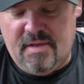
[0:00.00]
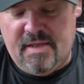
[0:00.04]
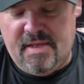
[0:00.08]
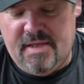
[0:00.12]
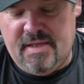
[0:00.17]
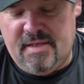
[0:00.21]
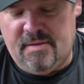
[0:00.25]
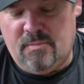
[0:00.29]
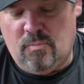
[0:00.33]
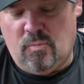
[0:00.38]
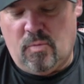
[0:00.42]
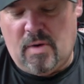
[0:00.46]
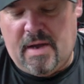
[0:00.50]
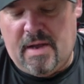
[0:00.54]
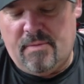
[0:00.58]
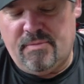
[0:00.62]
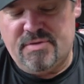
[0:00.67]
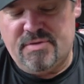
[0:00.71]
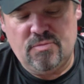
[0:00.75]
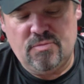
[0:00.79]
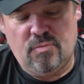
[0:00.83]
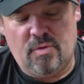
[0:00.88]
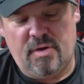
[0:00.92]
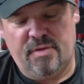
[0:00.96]
And why
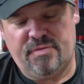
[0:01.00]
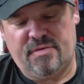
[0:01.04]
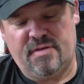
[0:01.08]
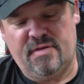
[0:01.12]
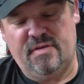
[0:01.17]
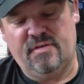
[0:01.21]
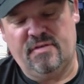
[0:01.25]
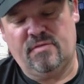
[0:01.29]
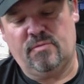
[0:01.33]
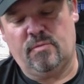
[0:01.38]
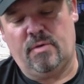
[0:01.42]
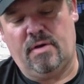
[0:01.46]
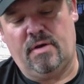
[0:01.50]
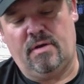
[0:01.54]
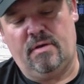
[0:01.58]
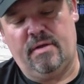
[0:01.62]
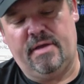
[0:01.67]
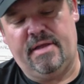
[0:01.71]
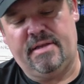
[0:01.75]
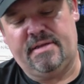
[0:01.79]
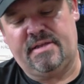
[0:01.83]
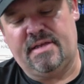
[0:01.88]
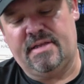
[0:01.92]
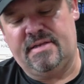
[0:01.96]
you want this? Well,
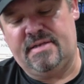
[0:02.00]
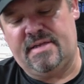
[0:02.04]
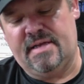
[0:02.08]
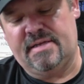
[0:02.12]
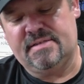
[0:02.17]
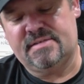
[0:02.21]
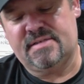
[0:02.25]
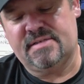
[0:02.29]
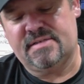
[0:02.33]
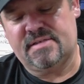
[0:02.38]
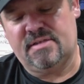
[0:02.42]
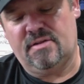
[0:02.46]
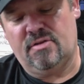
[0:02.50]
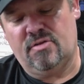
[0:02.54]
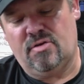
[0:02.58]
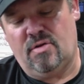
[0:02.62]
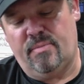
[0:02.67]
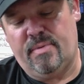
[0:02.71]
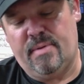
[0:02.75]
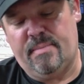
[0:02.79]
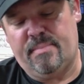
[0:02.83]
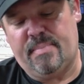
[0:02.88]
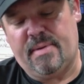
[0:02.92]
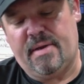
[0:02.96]
it condenses a little
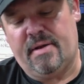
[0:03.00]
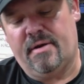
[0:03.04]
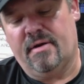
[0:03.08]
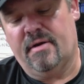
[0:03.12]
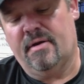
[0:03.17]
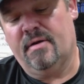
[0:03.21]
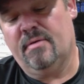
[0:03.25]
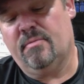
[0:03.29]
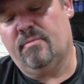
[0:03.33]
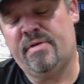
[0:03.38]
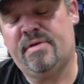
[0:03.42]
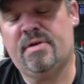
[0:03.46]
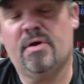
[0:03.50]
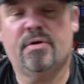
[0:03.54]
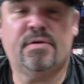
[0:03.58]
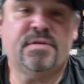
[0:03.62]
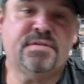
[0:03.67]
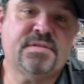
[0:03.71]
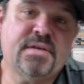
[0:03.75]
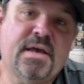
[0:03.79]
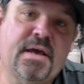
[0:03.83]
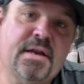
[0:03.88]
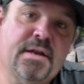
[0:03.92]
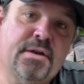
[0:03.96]
bit better. We
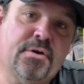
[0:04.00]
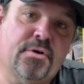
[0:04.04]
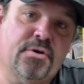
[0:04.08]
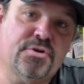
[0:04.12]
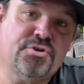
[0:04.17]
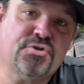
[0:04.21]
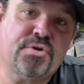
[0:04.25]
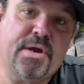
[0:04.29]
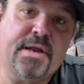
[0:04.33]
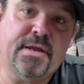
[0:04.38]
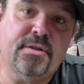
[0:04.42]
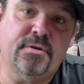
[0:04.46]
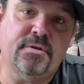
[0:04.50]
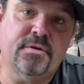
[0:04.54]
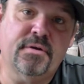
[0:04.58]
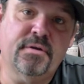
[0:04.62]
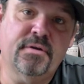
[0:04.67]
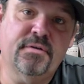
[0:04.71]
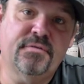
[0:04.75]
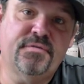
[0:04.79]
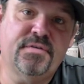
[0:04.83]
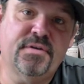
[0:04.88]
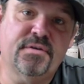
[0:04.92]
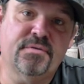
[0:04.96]
noticed that in our trailer.
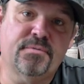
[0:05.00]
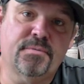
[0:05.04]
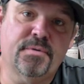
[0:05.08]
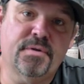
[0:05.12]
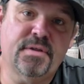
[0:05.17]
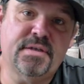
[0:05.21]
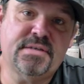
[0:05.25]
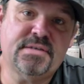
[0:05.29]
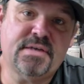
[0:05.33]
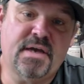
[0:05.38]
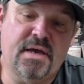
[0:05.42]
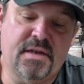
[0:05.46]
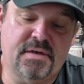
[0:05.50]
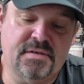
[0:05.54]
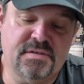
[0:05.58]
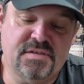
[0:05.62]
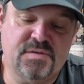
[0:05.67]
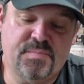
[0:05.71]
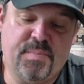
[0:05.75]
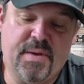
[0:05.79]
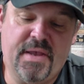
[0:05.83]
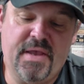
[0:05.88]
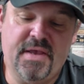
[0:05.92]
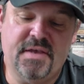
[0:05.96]
If you're really tight on
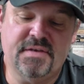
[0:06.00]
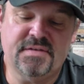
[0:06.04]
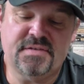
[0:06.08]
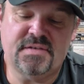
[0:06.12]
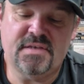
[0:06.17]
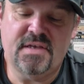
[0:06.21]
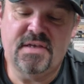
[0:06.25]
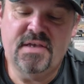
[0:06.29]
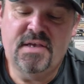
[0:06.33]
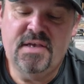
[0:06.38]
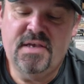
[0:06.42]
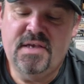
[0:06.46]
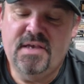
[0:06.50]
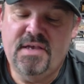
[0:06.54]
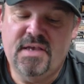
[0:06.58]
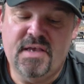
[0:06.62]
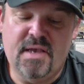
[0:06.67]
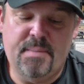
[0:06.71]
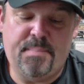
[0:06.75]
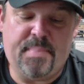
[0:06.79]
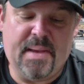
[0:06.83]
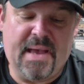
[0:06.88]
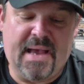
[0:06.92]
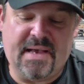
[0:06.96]
space,
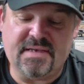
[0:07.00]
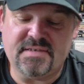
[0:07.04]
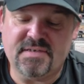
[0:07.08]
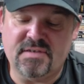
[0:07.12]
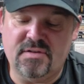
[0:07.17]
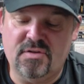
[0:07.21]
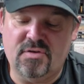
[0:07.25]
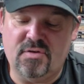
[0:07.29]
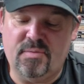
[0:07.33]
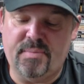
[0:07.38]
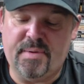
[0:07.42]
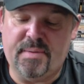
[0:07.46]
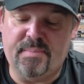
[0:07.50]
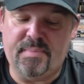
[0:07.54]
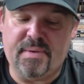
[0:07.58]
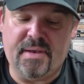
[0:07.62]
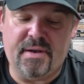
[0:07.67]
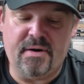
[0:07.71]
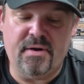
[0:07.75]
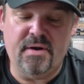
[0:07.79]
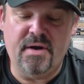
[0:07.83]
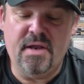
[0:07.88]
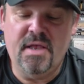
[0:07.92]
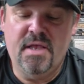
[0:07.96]
it packs a little bit
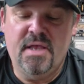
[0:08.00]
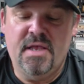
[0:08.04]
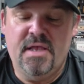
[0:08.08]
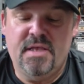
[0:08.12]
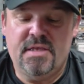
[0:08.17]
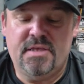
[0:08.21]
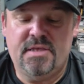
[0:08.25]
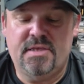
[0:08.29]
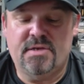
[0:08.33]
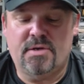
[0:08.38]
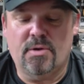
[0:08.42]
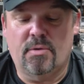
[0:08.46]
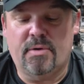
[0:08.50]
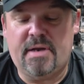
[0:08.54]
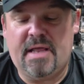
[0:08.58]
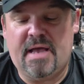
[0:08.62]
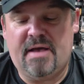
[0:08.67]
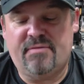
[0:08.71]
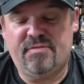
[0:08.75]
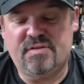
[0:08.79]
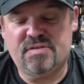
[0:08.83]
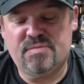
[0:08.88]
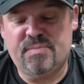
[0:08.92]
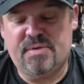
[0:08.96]
better. You don't
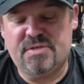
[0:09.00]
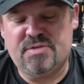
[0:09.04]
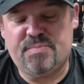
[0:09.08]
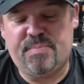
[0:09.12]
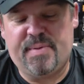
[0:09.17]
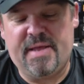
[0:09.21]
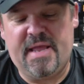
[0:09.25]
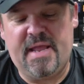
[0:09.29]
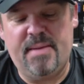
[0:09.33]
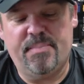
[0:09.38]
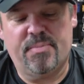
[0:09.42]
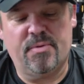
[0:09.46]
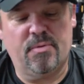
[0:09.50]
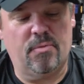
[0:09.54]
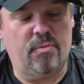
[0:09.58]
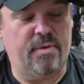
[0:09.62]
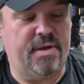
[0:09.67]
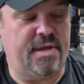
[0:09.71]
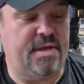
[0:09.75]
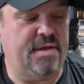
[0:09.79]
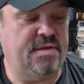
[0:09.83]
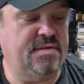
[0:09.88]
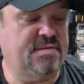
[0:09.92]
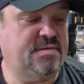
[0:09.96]
have as much paper
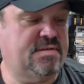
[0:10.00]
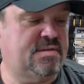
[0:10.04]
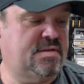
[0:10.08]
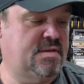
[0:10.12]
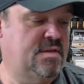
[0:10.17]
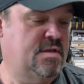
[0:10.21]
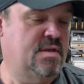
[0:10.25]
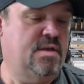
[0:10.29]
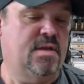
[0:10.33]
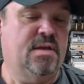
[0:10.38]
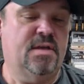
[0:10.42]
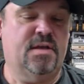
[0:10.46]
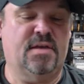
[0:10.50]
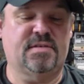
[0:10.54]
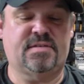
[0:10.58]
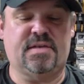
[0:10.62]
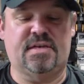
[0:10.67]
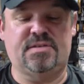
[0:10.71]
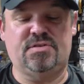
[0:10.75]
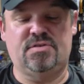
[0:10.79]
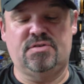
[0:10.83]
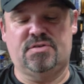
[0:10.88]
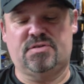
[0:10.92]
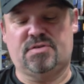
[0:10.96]
waste because
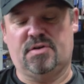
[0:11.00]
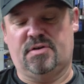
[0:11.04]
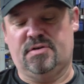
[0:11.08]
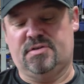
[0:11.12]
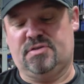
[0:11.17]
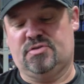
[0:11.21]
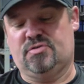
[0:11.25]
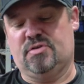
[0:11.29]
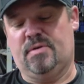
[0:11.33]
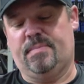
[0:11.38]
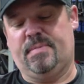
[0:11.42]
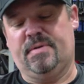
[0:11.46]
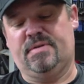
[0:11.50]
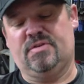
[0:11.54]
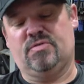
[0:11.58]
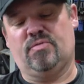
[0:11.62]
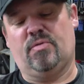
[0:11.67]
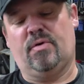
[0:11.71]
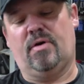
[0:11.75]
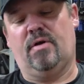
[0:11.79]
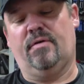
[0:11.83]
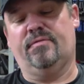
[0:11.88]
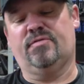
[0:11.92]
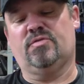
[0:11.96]
as you start stripping
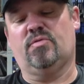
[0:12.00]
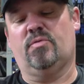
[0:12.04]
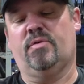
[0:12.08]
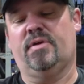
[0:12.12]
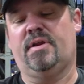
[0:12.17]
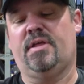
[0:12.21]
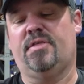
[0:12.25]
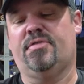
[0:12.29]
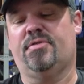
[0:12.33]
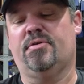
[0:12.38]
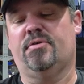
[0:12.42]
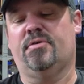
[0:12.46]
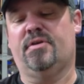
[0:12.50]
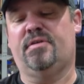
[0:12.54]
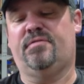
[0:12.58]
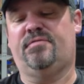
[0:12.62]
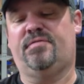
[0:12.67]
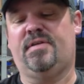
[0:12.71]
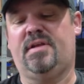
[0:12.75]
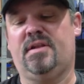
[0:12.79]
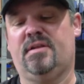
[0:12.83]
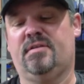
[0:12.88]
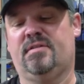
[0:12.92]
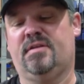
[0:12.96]
12, 20, 30
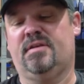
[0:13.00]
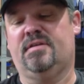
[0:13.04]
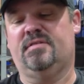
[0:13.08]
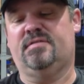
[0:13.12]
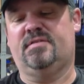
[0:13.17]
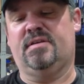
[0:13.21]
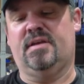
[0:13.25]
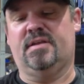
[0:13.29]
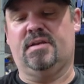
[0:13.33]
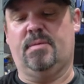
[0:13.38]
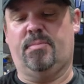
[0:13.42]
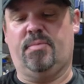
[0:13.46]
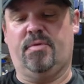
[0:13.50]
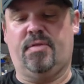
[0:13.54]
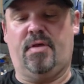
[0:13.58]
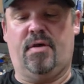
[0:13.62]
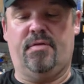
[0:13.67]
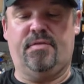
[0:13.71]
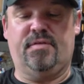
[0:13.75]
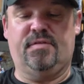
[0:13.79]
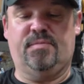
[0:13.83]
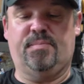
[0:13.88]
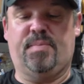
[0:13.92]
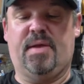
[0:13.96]
feet of this, you end up with
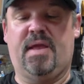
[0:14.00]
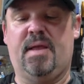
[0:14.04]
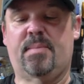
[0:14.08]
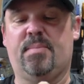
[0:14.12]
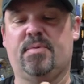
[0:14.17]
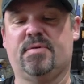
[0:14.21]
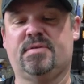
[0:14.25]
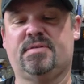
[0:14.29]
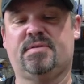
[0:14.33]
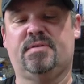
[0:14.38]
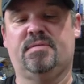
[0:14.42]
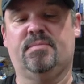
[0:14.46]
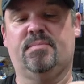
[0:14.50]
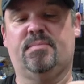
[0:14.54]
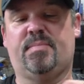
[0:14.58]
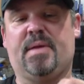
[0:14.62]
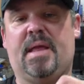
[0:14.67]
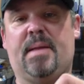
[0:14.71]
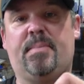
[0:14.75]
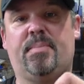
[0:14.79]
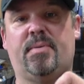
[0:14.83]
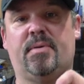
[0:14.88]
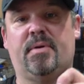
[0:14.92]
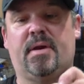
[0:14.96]
all this paper,
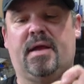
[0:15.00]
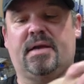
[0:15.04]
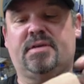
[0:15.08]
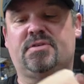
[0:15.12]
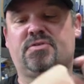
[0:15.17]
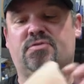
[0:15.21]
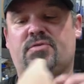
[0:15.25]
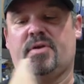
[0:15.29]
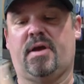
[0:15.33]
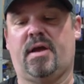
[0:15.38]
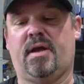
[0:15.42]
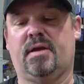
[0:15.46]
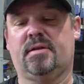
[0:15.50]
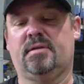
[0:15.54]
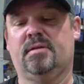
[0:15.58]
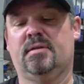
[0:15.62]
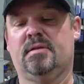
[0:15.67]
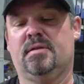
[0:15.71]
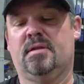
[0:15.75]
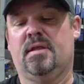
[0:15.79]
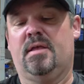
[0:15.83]
paper extract